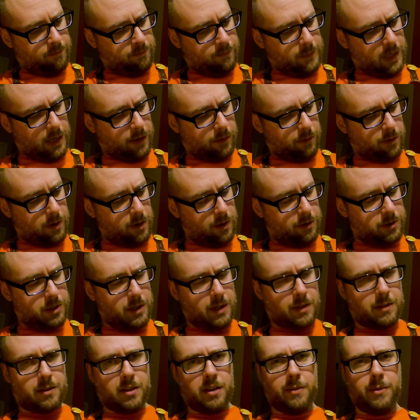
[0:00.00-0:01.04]
Yeah, three hundred G
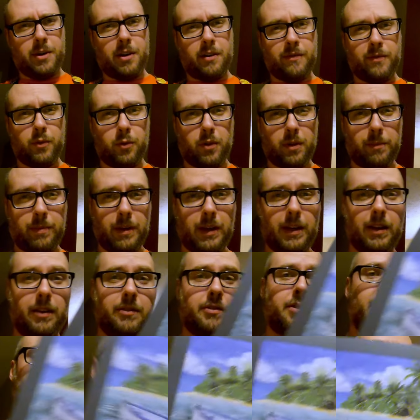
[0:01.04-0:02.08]
S M, one hundred forty
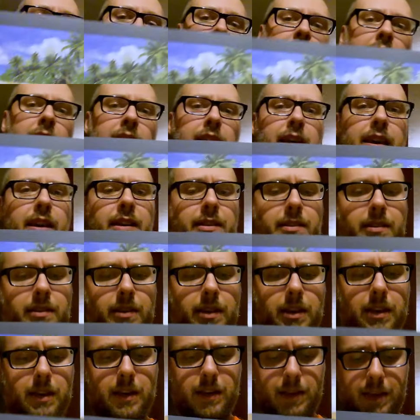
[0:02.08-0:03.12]
pounds. It
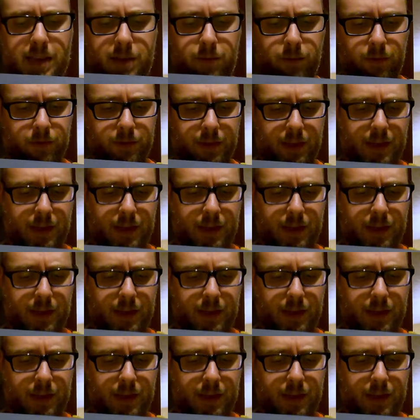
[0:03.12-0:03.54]
uh, equals